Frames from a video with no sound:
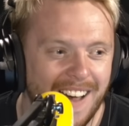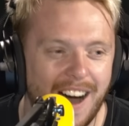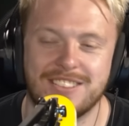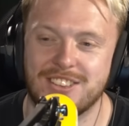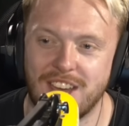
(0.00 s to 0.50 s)

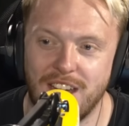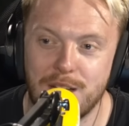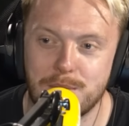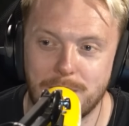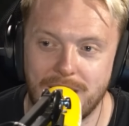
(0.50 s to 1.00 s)
I took it
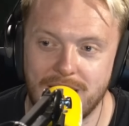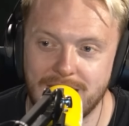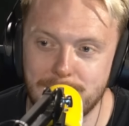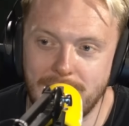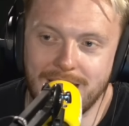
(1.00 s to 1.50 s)
home and my
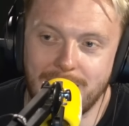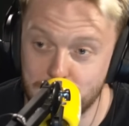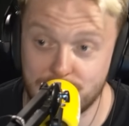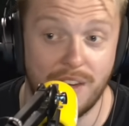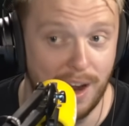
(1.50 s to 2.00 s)
auntie made, I
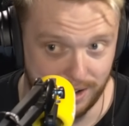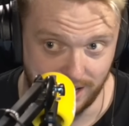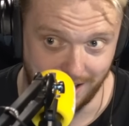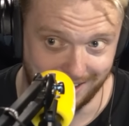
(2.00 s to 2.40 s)
was very young,